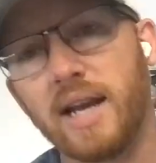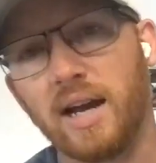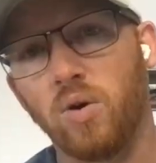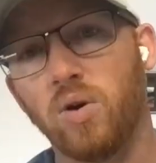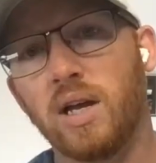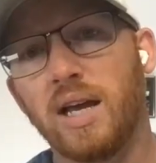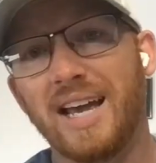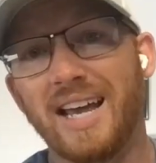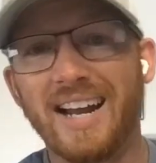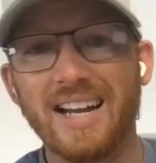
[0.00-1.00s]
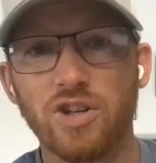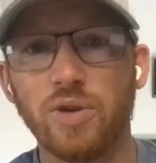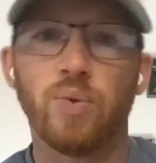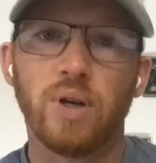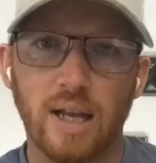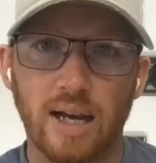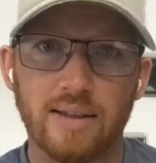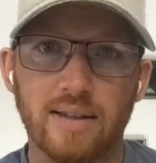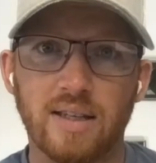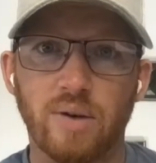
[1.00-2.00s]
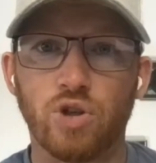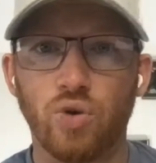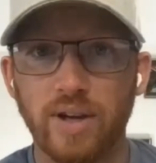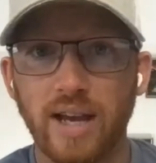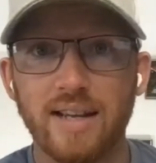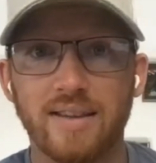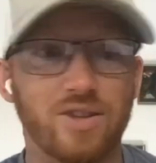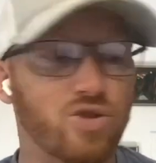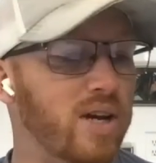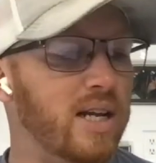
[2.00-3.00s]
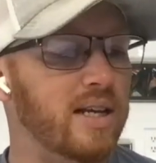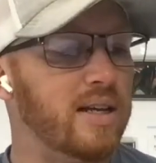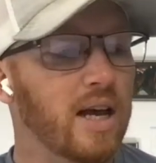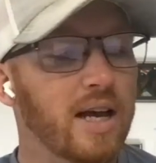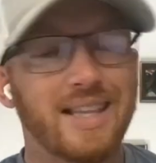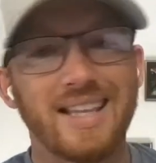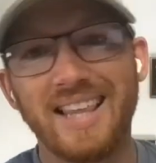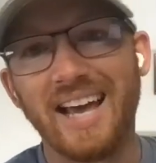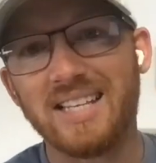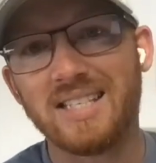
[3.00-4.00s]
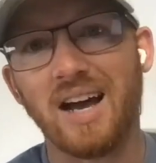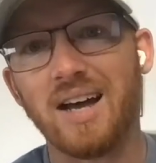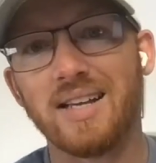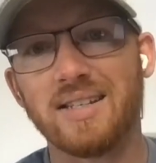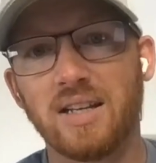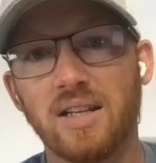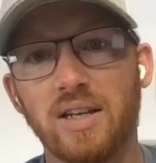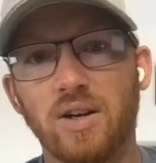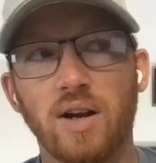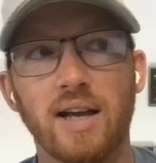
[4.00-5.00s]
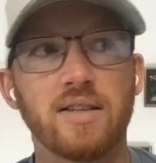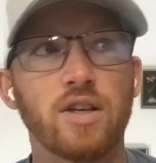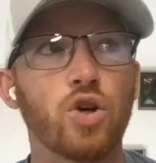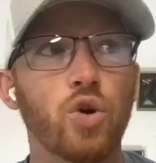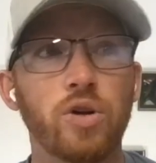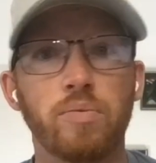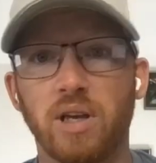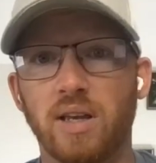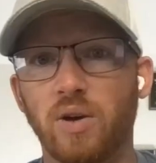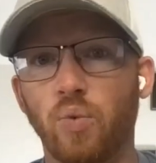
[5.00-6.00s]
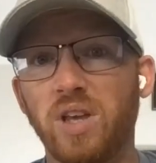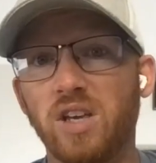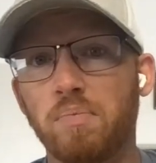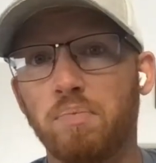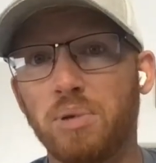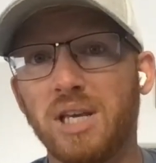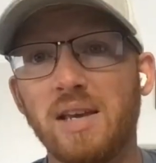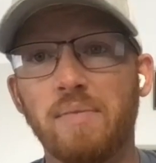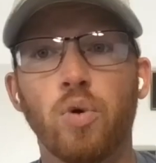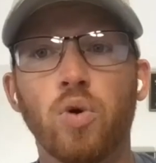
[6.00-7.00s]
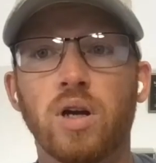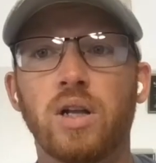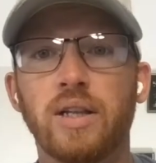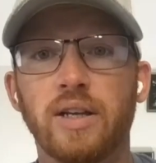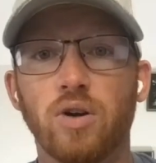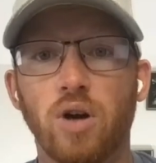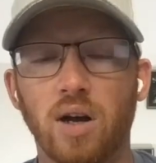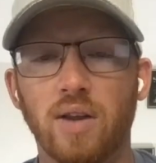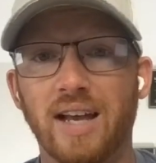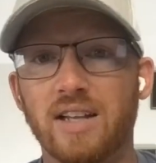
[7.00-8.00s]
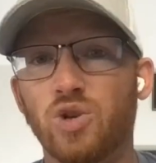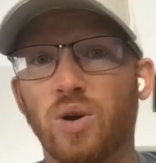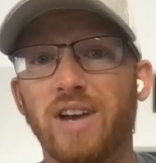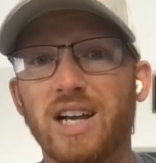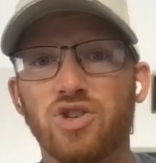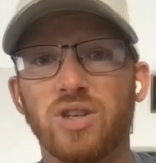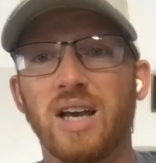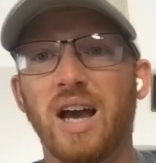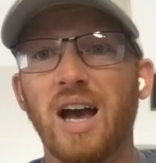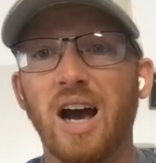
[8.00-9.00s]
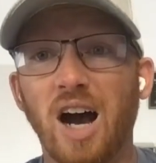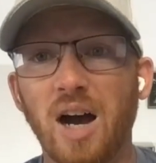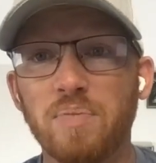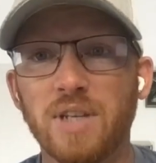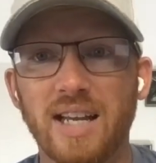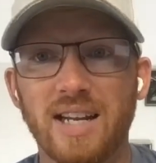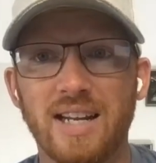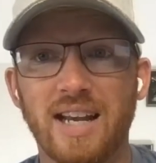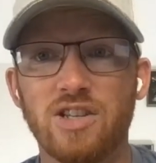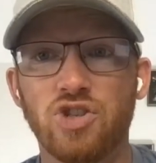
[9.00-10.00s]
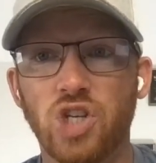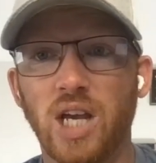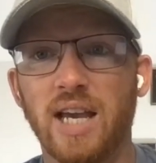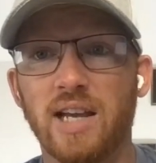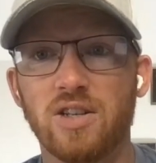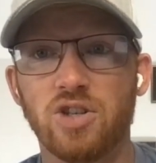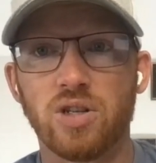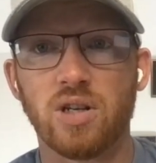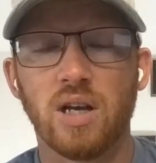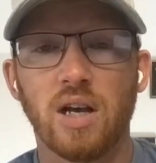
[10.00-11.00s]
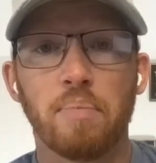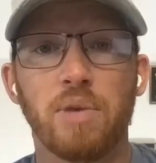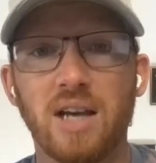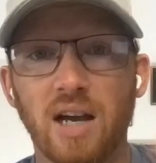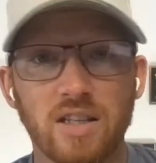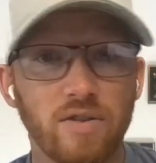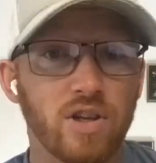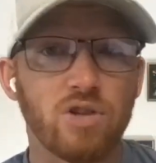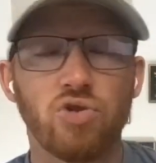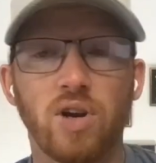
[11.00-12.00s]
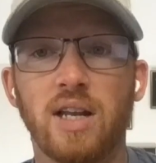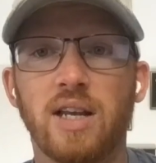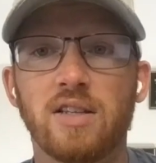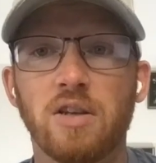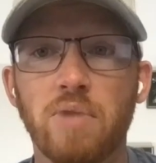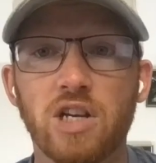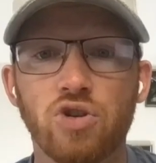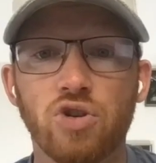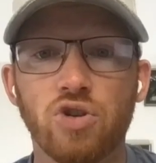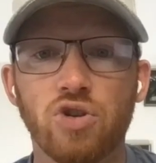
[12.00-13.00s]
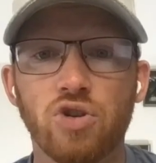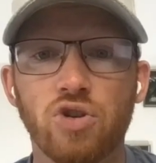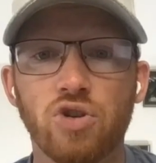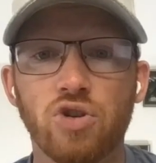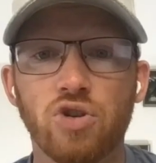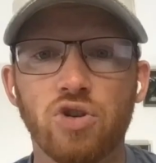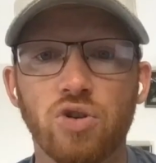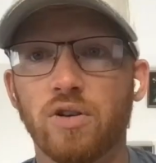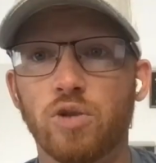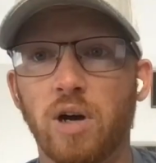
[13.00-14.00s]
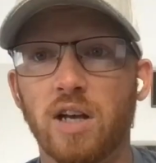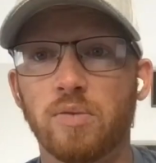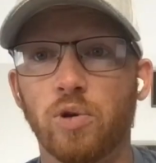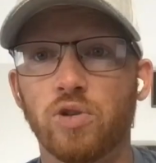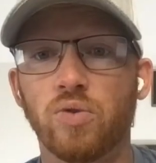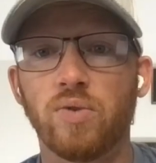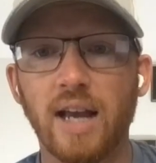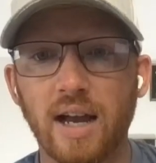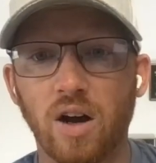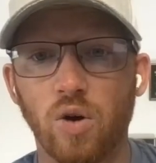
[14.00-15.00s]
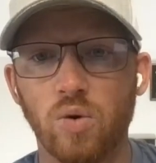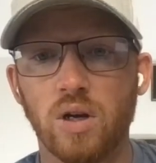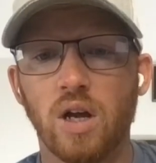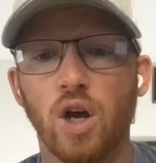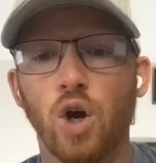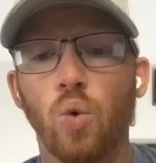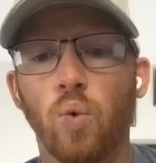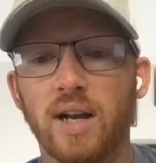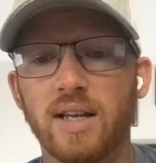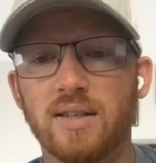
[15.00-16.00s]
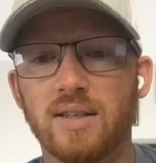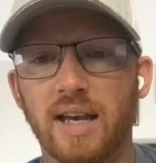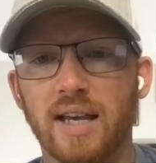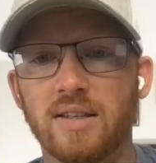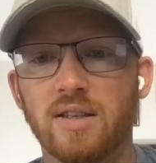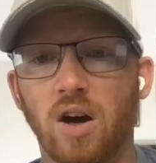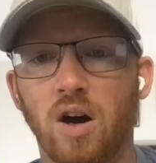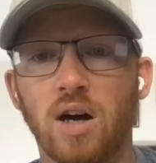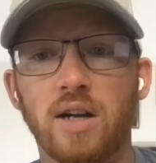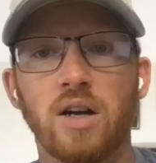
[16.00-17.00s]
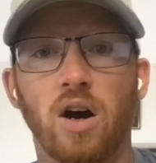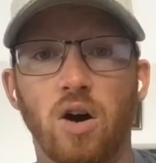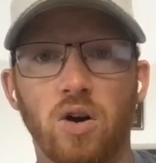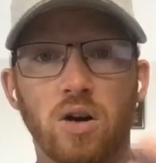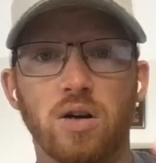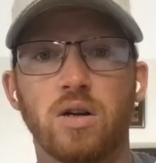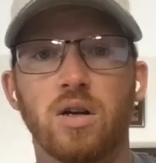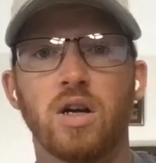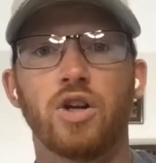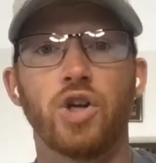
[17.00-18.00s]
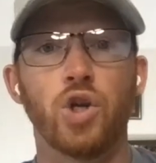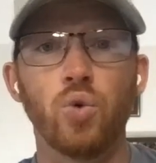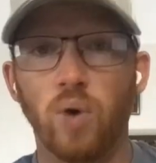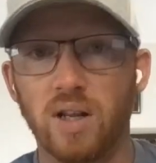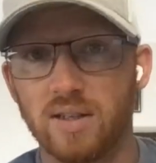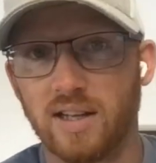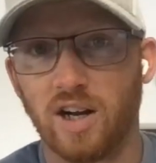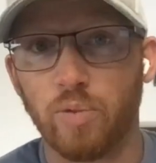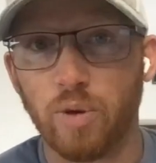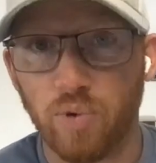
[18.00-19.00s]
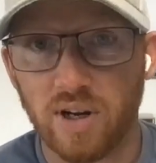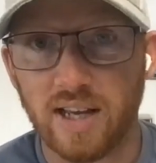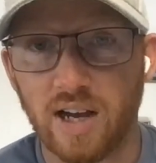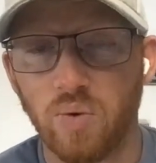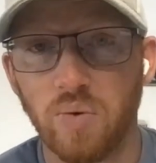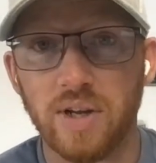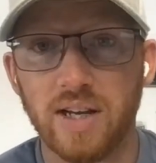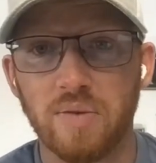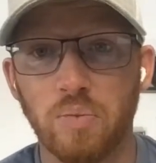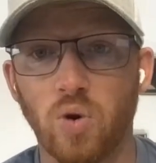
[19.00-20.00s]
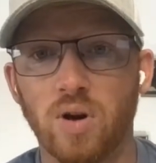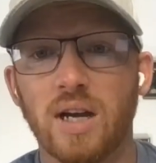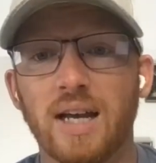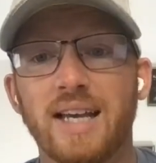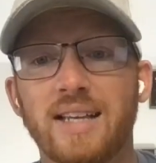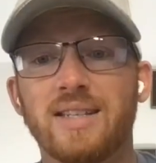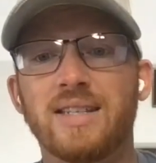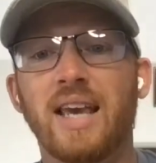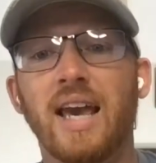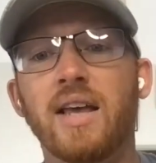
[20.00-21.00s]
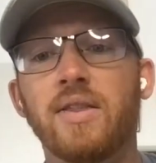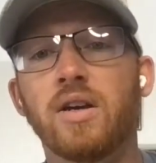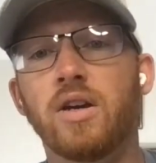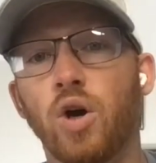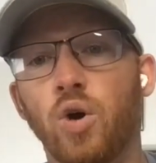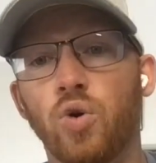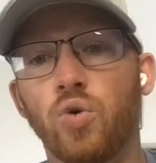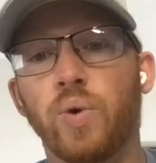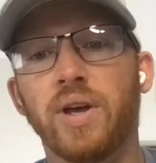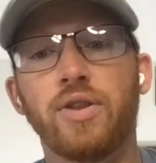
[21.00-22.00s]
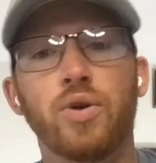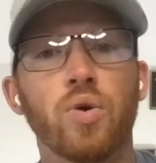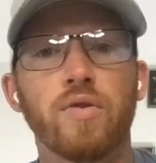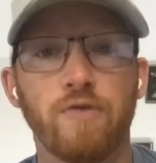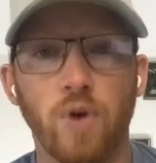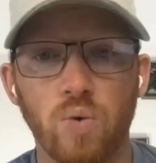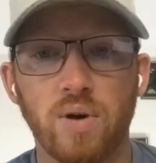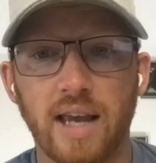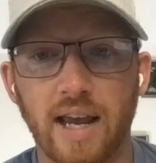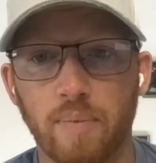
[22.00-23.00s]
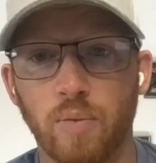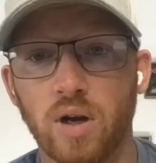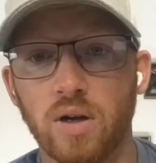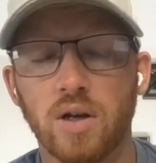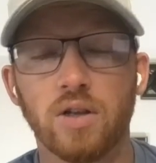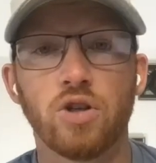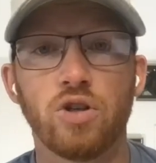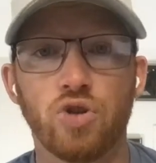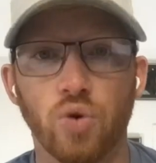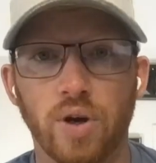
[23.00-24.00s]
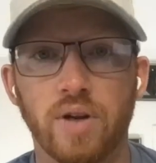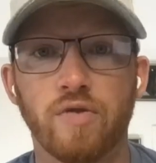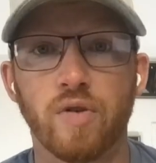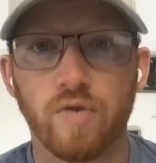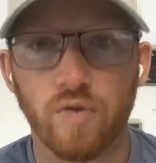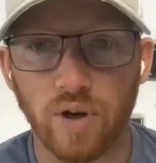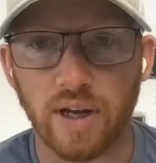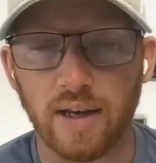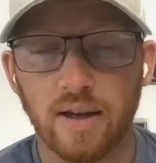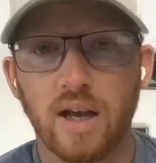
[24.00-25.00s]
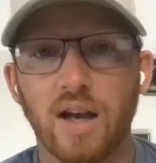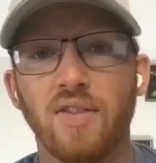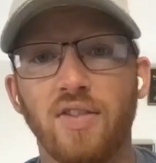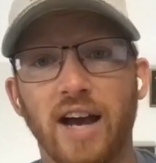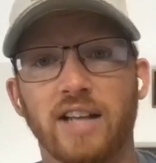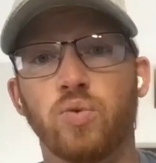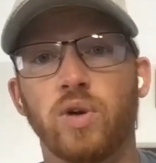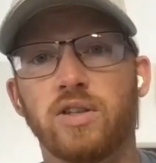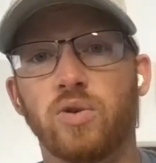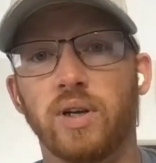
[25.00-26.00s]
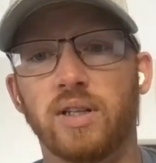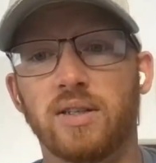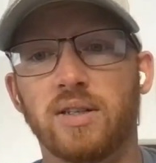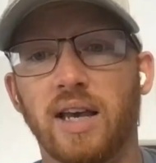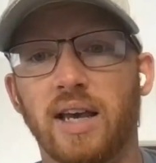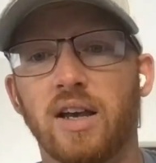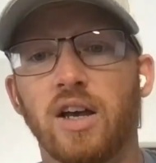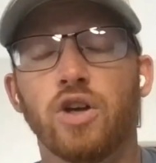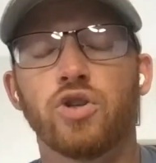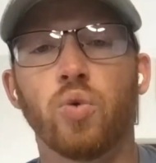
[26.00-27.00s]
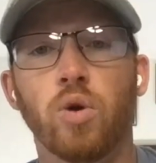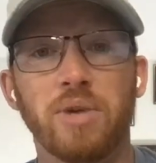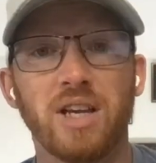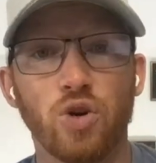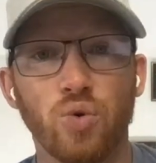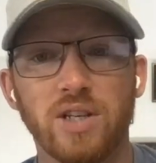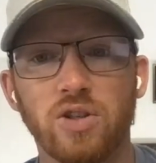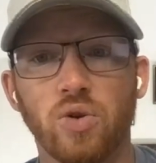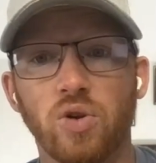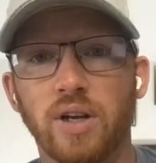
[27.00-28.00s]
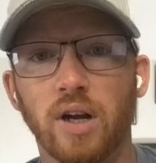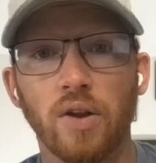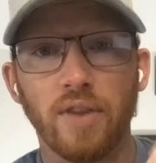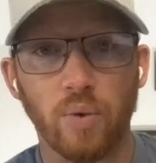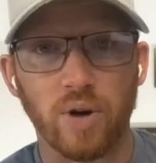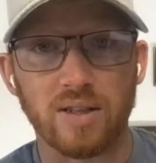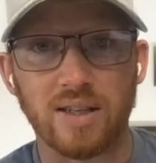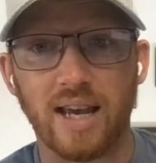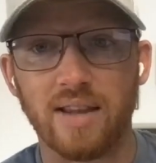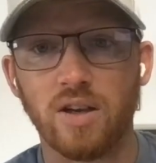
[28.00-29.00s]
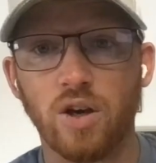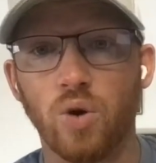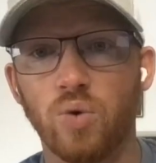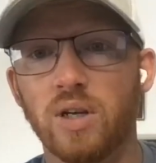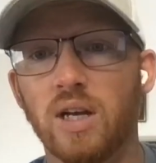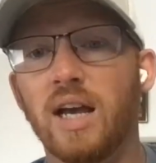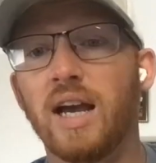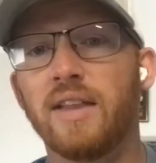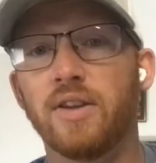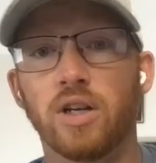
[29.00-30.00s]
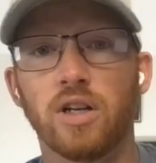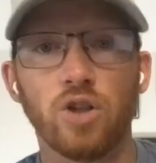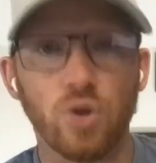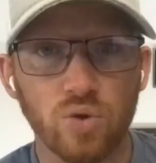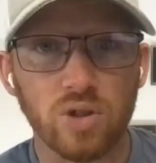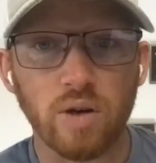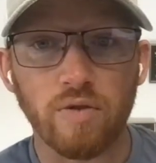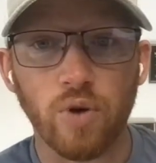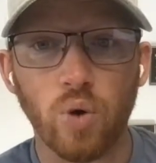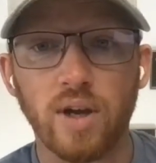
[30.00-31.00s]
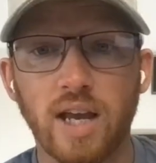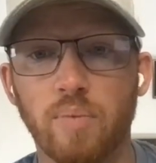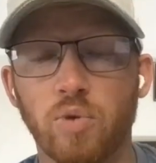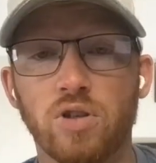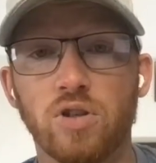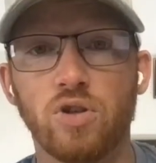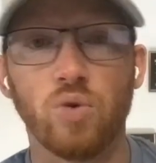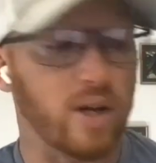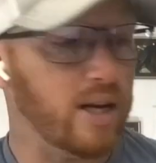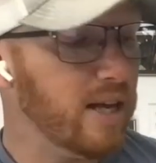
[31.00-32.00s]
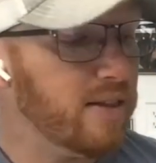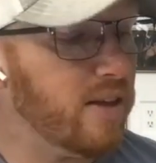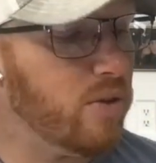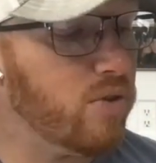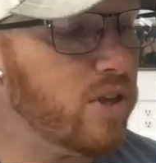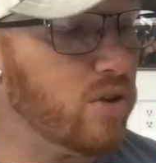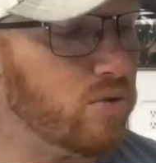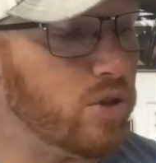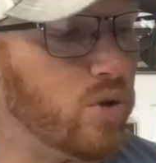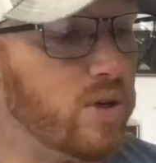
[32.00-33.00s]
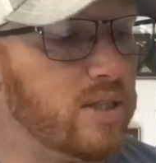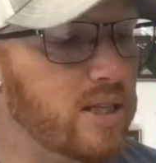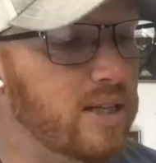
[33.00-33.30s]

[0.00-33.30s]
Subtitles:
now. And I actually realized as I was creating this training that that's not as clear as it could be, that we could be more clear on that. And so I've actually updated and changed because of this training to make sure that we're being as clear as possible. So now what it says on our new ones that I'll be printing out when we need more is scan the code with your phone camera to join for free. That's what it's going to say. So we're being crystal clear. They want to scan the code and they're going to use their phone camera to do it. The other thing you'll notice